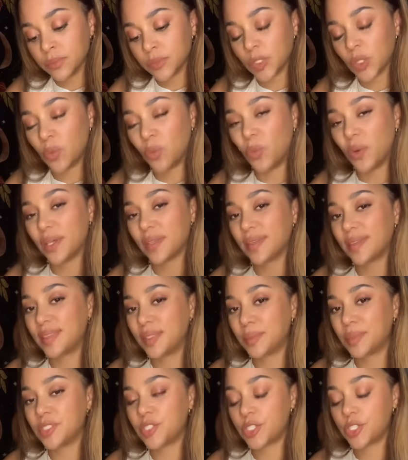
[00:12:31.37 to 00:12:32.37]
With the
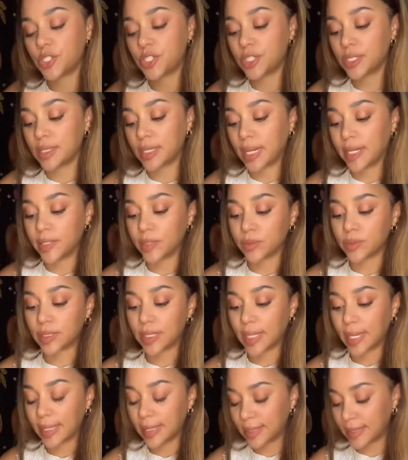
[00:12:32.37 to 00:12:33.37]
Magician, I don't
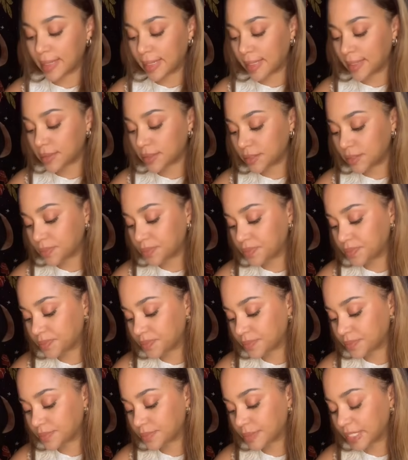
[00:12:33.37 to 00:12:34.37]
like that.
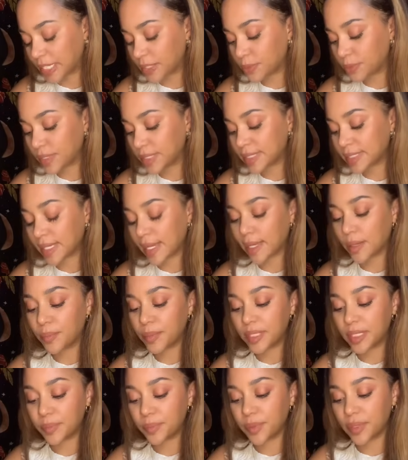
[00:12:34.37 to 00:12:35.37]
That reads like
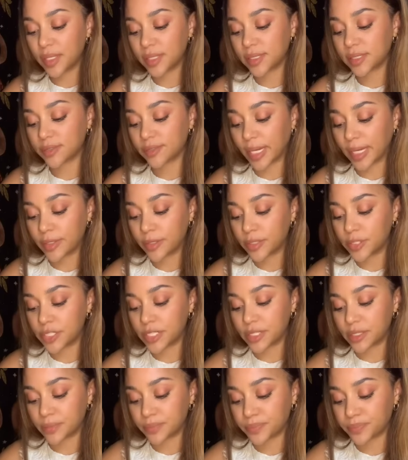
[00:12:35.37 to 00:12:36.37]
manipulative
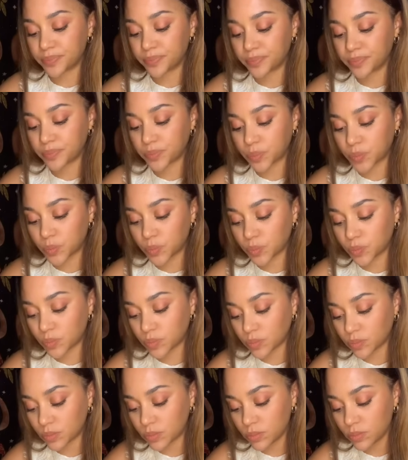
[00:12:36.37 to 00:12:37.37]
energy.
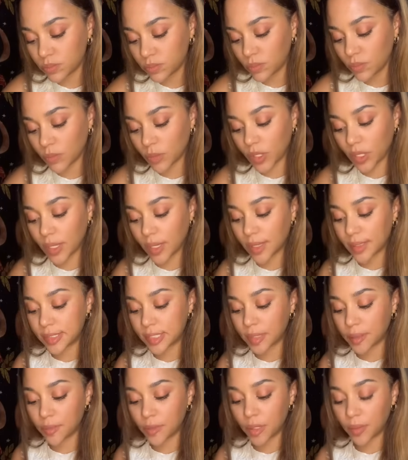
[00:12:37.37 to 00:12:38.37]
Okay,
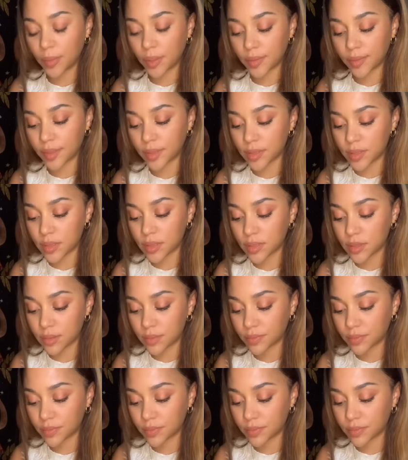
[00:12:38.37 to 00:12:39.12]
tell me more about this.